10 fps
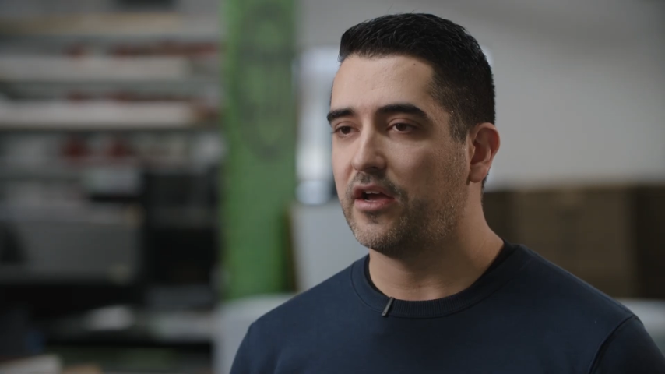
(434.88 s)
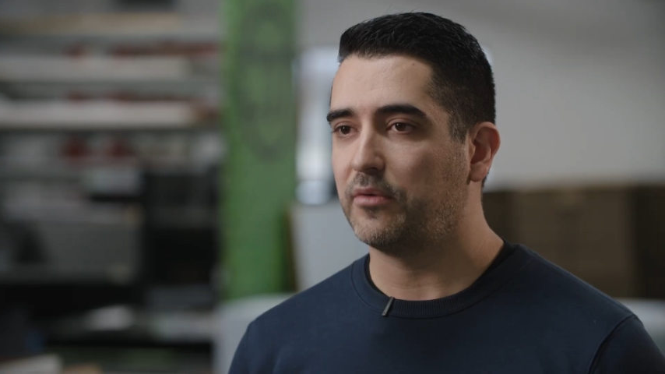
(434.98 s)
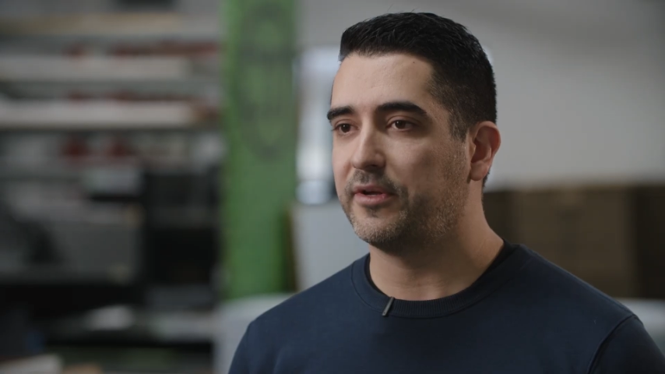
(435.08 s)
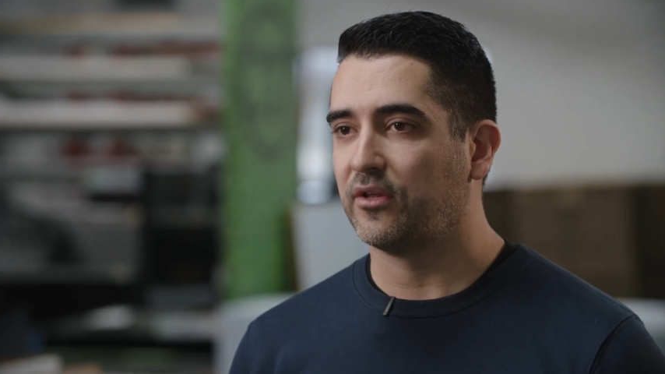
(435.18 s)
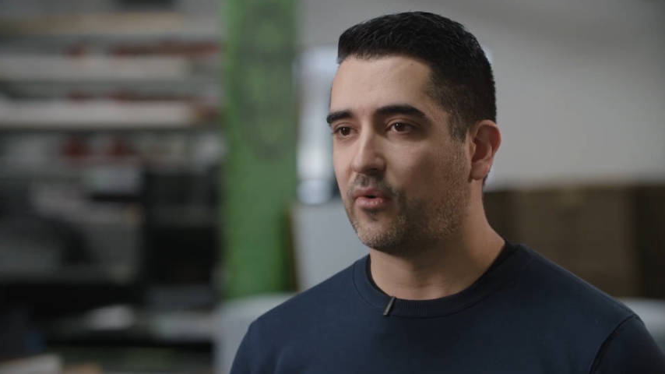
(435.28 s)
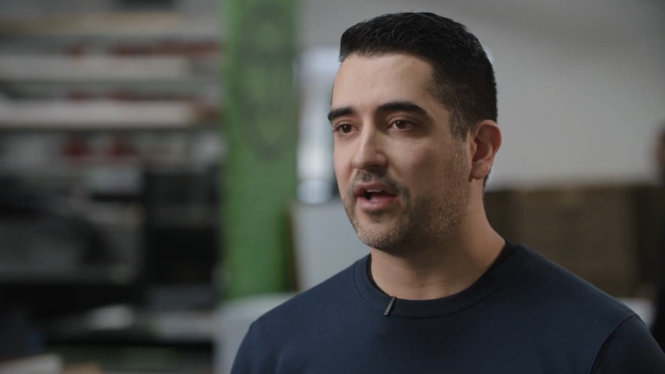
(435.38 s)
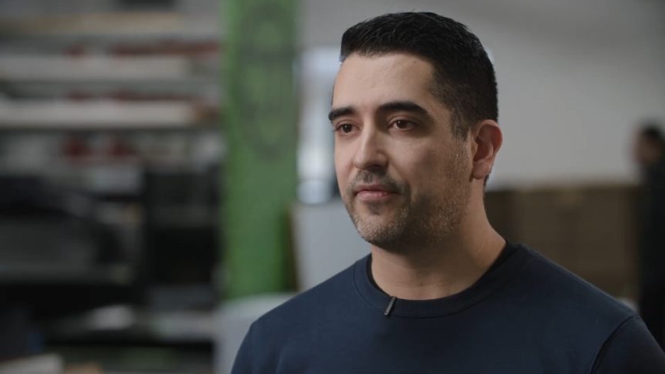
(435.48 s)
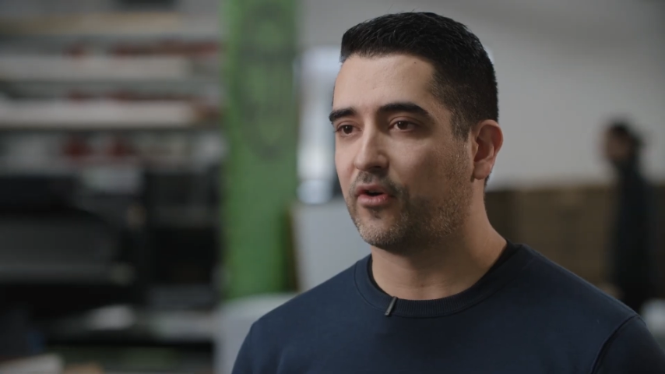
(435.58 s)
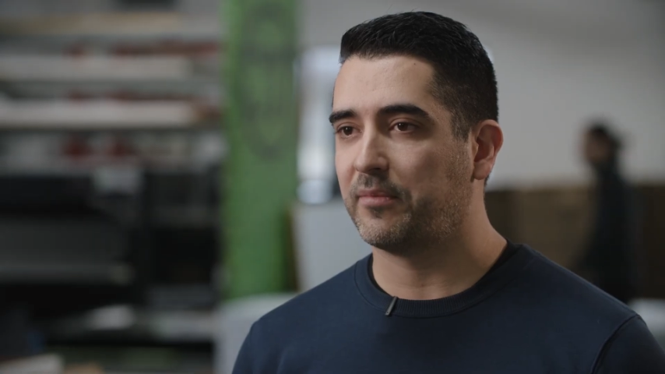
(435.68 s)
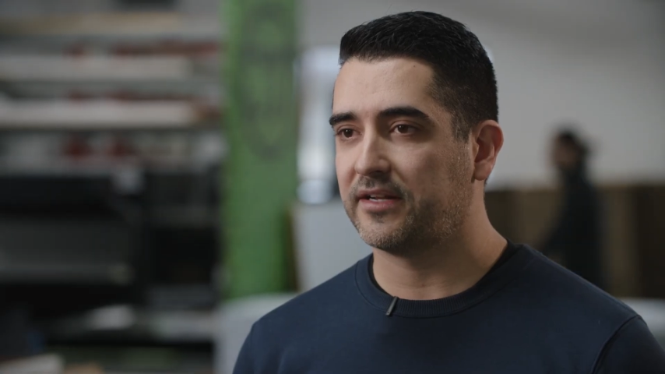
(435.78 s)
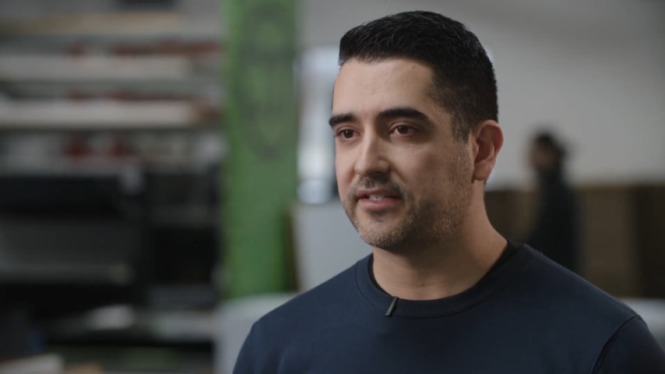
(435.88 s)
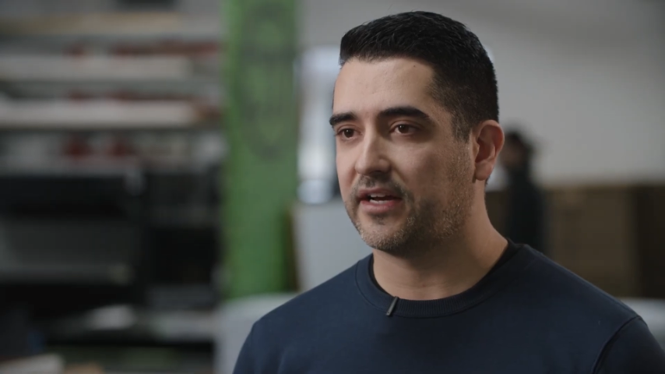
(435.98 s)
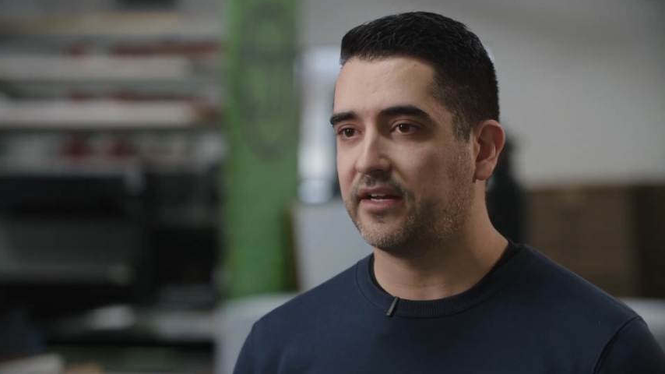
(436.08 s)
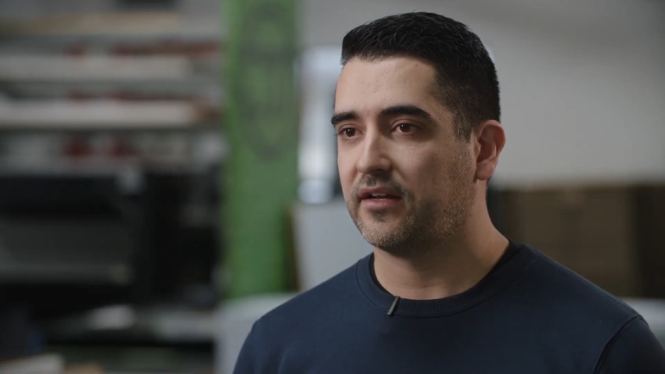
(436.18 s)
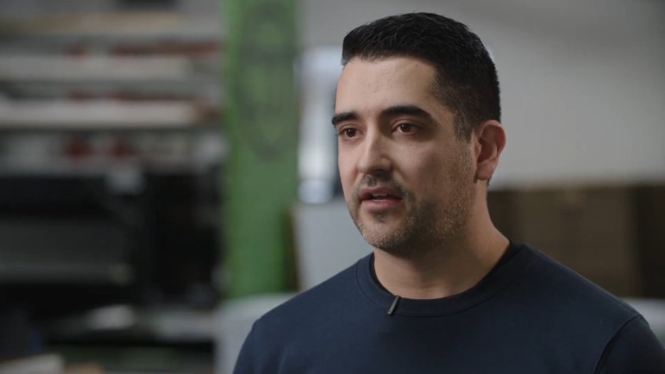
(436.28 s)
It'll be in the wide format
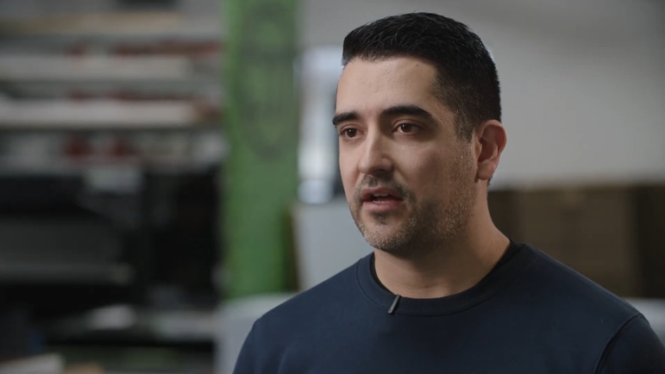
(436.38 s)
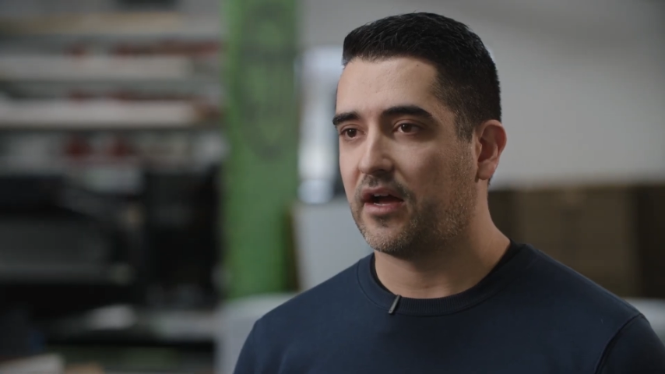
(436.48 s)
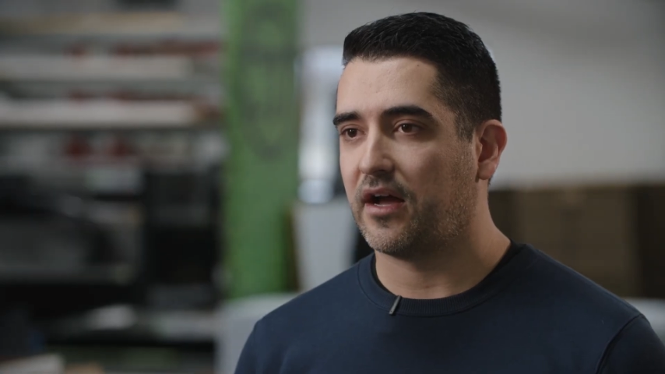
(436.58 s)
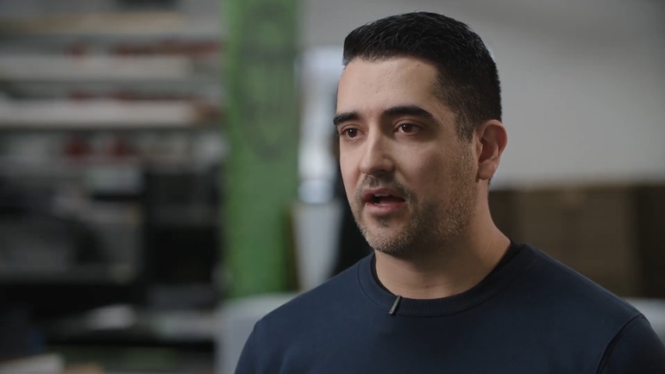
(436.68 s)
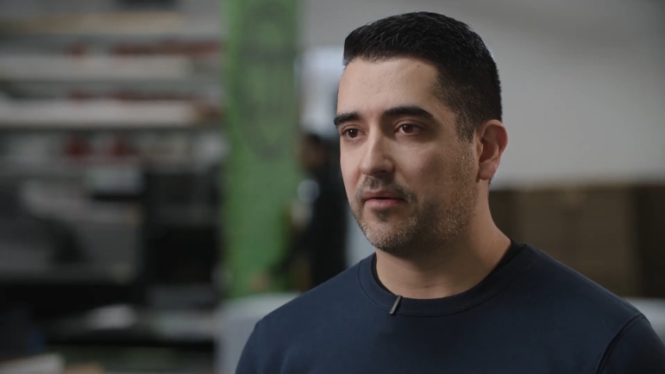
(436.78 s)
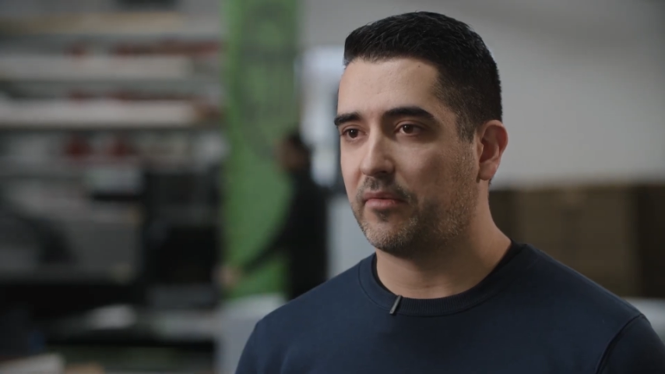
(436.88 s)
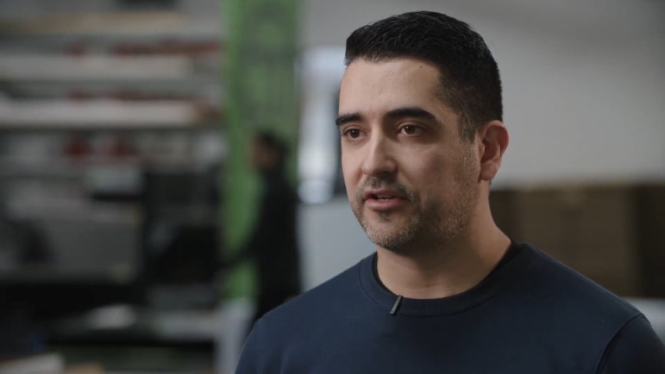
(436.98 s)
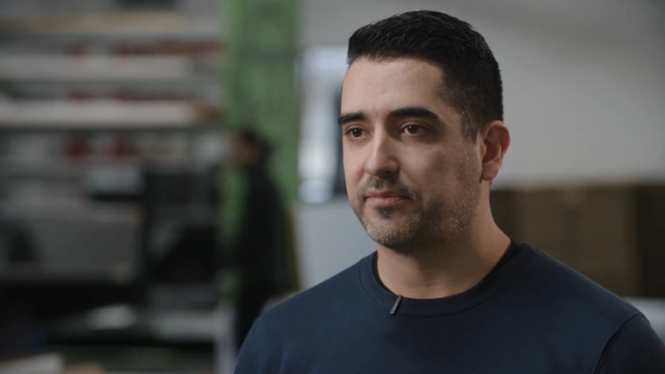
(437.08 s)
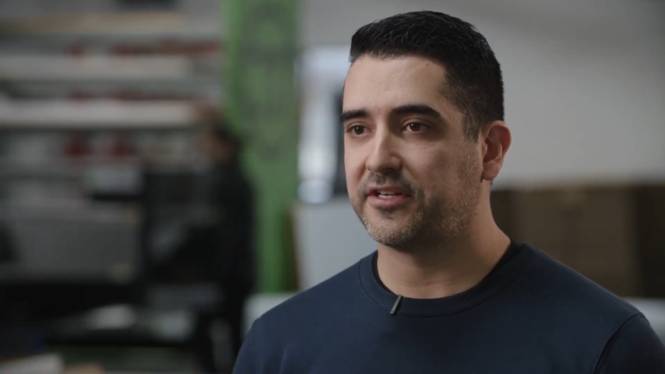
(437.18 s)
side. As